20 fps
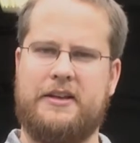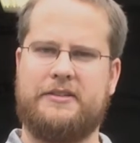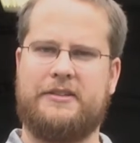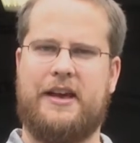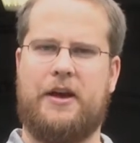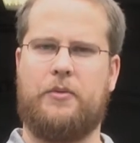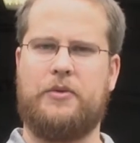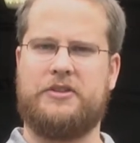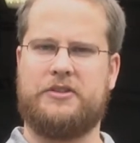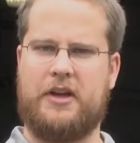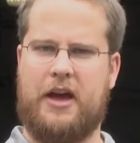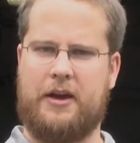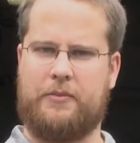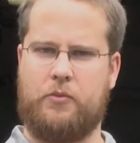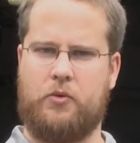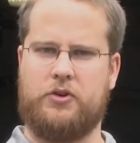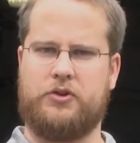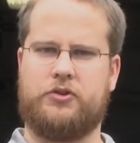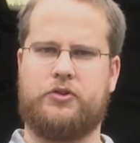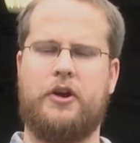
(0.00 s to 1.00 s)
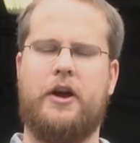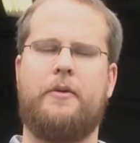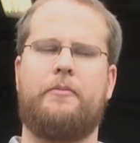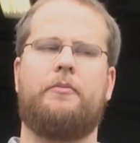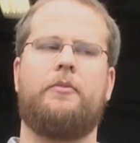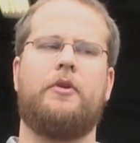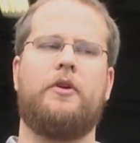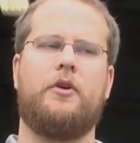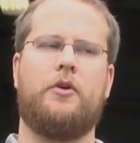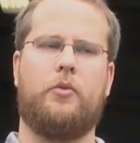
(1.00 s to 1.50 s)
is that we stock more shrimp,
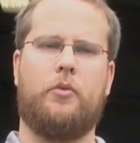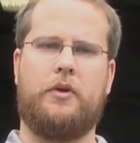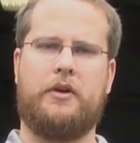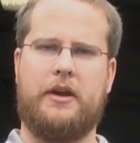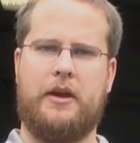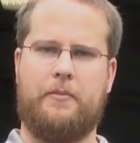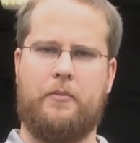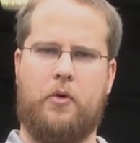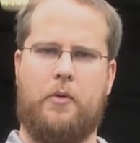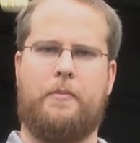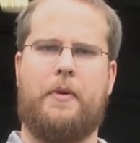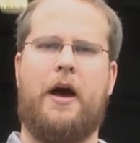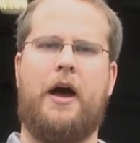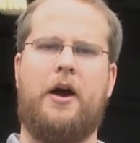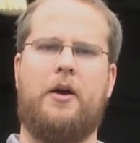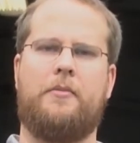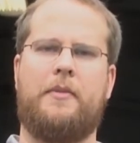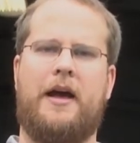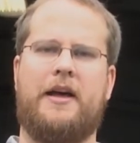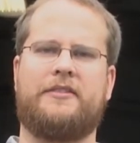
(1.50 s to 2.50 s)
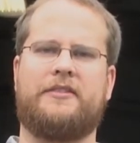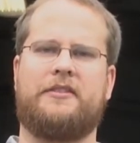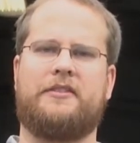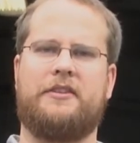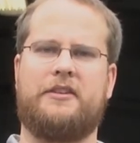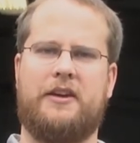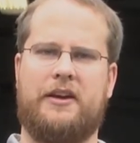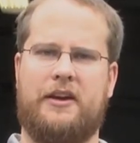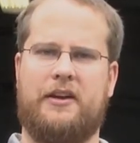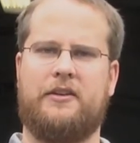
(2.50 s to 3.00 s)
we get more biomass at
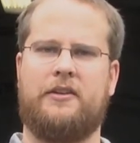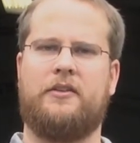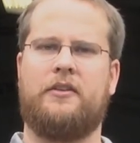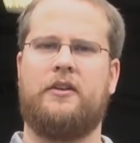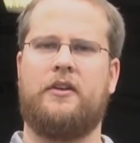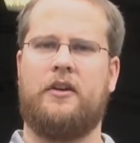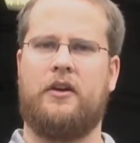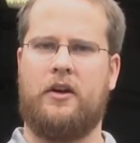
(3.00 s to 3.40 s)
the end,